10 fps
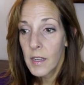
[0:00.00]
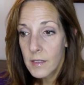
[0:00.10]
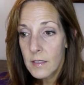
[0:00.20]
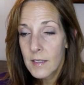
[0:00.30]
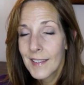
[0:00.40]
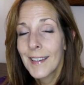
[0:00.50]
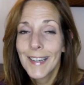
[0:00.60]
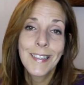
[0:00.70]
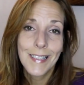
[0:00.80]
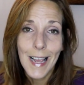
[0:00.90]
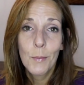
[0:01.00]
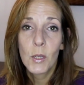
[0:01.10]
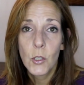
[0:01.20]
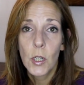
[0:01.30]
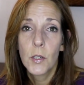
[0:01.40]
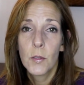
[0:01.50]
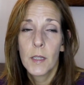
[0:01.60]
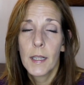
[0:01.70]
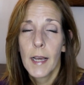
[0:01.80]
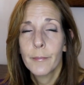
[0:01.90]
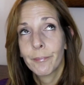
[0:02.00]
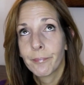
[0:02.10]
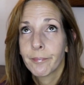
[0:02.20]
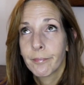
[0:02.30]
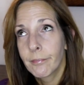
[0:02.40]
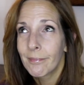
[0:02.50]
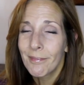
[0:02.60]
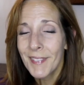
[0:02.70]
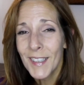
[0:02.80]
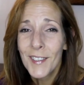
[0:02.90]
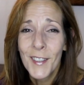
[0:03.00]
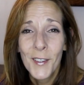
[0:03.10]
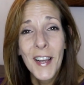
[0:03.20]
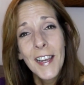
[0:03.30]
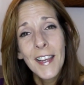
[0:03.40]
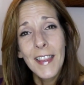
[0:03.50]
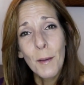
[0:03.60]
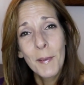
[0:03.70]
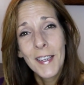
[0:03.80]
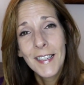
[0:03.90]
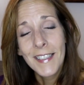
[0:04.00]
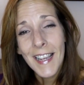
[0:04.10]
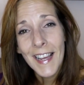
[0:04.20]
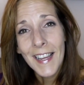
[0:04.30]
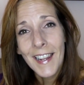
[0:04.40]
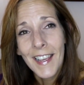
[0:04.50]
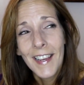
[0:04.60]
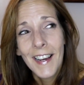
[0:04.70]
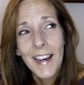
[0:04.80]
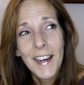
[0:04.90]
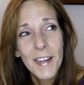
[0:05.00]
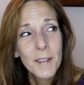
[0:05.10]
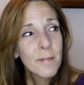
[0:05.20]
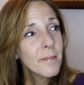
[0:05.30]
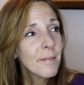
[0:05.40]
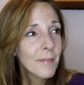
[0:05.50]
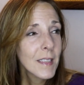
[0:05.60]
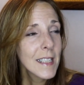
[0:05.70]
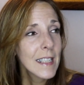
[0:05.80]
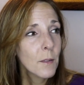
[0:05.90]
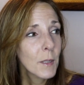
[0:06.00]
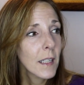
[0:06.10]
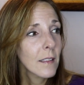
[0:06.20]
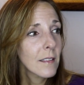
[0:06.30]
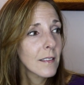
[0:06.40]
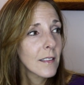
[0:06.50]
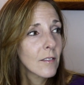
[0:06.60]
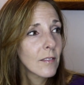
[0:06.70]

it's it's time to start doing that. So that being said, um, let's see what else.